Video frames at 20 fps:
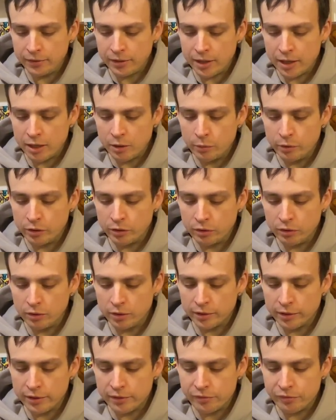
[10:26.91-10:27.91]
Now we do
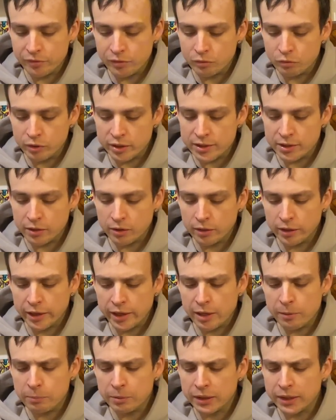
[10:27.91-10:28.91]
got the Virizion
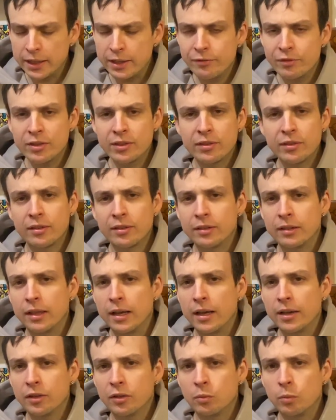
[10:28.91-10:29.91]
now. I believe this is the
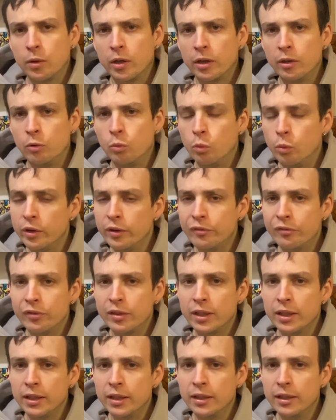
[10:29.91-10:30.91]
last one with
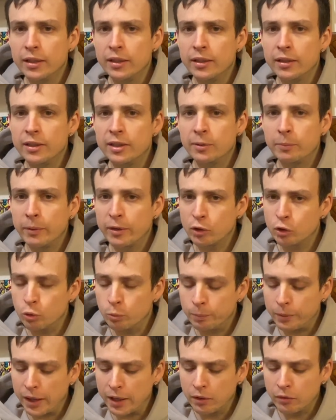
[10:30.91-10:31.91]
the special
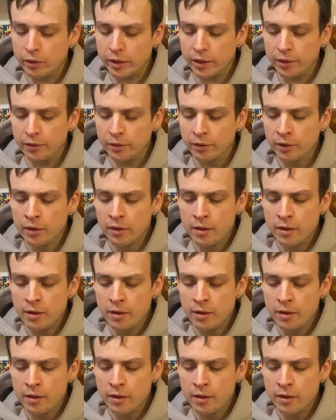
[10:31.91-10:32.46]
background.